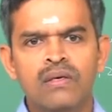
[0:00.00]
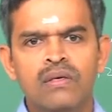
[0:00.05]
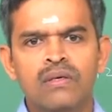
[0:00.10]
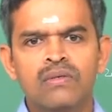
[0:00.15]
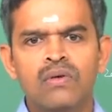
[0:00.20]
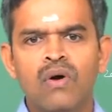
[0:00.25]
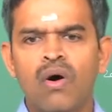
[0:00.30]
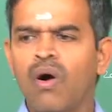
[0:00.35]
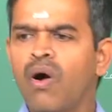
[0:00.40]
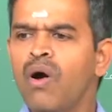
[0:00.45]

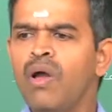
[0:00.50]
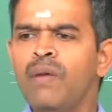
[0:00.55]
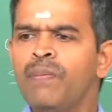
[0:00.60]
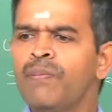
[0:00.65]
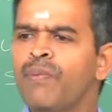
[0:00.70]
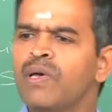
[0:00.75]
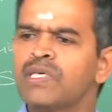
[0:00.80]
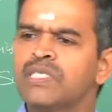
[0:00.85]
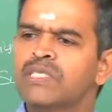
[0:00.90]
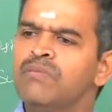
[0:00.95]
So, all
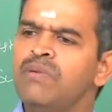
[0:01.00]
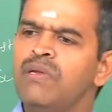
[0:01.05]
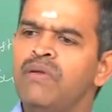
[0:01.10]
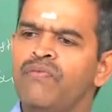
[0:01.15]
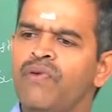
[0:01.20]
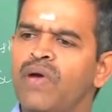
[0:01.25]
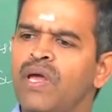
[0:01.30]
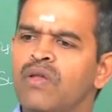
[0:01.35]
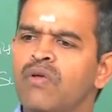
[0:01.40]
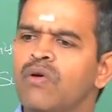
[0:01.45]
possible
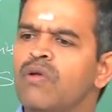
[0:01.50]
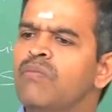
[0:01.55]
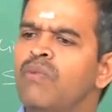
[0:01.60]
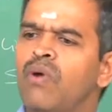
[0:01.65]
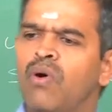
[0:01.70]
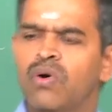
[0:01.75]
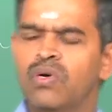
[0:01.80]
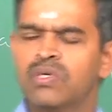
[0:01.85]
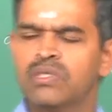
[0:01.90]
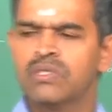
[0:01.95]
failure
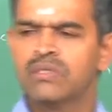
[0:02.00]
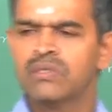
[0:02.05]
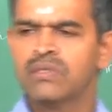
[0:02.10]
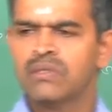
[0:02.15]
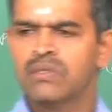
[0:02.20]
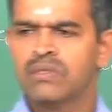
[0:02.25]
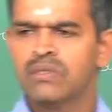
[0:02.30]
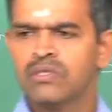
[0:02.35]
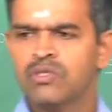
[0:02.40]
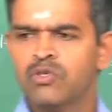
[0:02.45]
modes
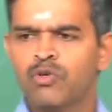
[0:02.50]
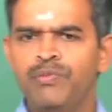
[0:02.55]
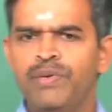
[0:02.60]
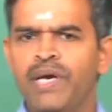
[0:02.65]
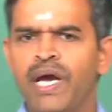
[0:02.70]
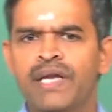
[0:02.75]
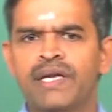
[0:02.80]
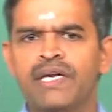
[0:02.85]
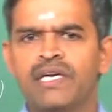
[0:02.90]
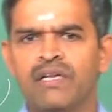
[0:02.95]
should
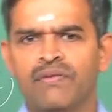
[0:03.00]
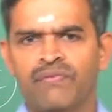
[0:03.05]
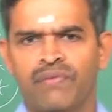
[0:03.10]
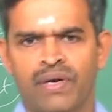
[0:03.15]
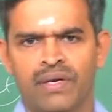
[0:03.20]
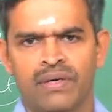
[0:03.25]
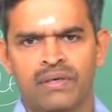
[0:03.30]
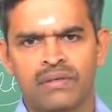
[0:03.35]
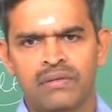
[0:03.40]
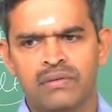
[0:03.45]
be
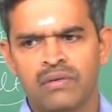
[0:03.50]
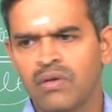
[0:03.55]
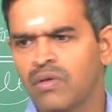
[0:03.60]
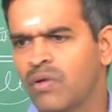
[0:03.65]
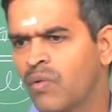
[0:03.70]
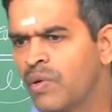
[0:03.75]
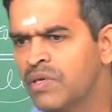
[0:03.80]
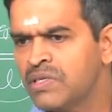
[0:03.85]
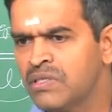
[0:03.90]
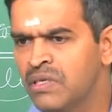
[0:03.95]
identified. Now,
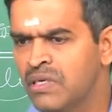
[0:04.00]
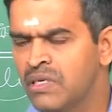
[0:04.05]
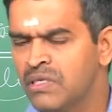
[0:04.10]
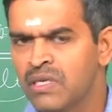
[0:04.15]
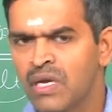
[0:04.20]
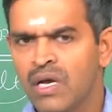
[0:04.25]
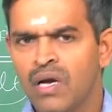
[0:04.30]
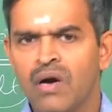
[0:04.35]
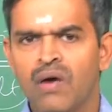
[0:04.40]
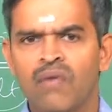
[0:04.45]
the question
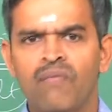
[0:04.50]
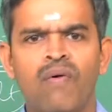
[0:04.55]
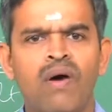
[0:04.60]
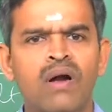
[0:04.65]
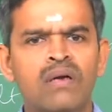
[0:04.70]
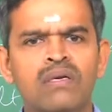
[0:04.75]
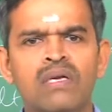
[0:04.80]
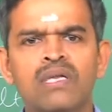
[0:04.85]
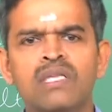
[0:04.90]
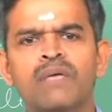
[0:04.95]
is,
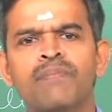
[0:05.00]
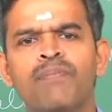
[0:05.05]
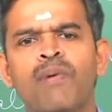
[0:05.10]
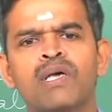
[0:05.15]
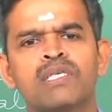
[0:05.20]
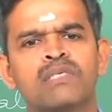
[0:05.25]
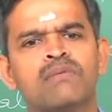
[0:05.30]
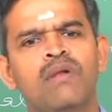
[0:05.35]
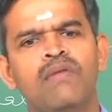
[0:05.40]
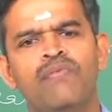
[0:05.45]
What are the
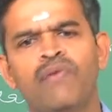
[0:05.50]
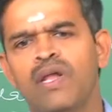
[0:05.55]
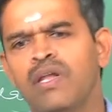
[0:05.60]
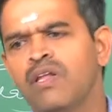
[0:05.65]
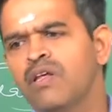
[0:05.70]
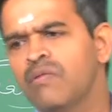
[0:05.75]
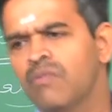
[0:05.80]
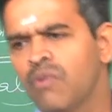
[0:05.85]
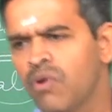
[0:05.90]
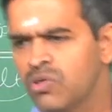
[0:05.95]
possible
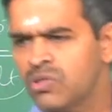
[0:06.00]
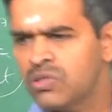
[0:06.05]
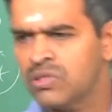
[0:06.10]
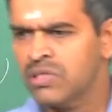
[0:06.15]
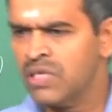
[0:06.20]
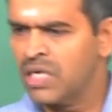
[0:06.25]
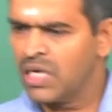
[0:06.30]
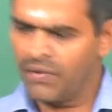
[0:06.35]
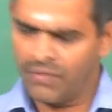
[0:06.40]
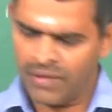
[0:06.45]
failure modes
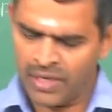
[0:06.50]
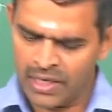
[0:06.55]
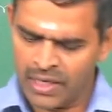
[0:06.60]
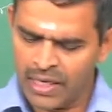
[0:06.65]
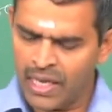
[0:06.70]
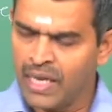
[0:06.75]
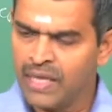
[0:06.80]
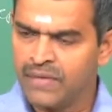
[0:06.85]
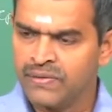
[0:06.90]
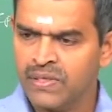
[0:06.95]
in a given
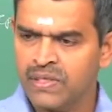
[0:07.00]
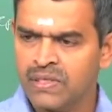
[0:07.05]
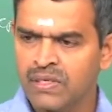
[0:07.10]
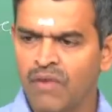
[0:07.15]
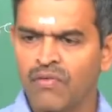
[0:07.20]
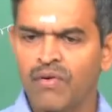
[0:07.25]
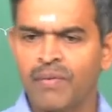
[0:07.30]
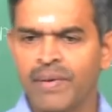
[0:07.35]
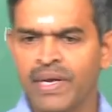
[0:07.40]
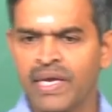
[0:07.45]
analysis
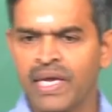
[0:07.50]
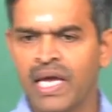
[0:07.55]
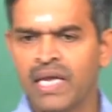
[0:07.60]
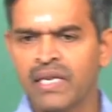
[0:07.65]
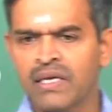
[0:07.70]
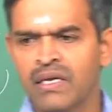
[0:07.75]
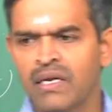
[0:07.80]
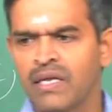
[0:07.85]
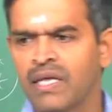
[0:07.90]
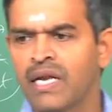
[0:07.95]
of a
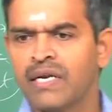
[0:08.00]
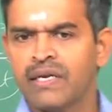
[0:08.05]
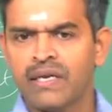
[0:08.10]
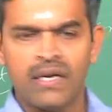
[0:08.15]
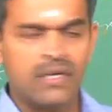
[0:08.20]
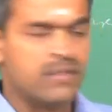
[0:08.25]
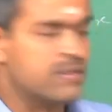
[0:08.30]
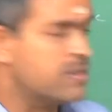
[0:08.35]
mechanical or electrical